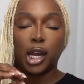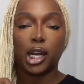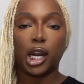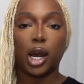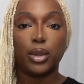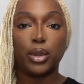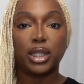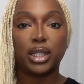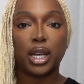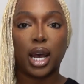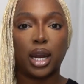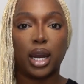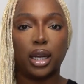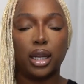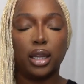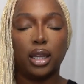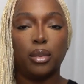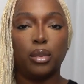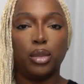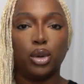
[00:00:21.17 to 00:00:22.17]
and I was kind of
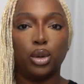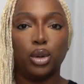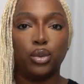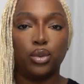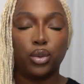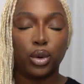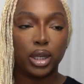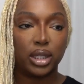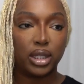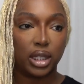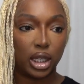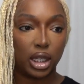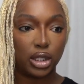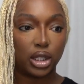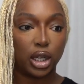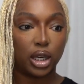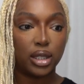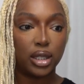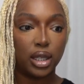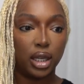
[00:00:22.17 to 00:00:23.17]
in the mood for a
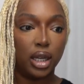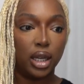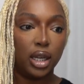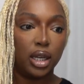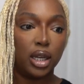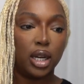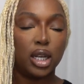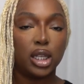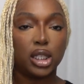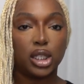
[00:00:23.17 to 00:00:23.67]
613,